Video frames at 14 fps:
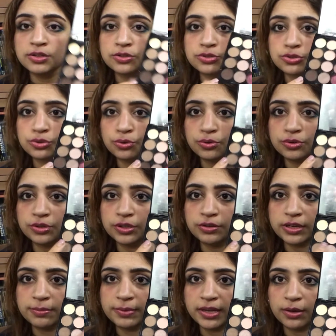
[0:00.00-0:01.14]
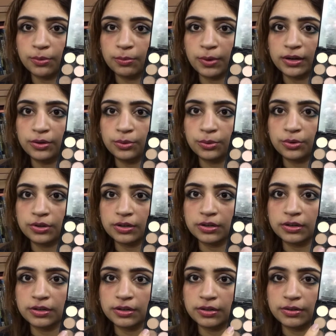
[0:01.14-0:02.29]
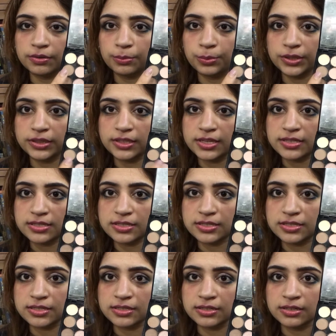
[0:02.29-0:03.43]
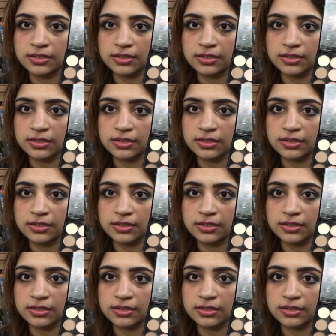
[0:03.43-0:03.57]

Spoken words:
So you can make one look with this,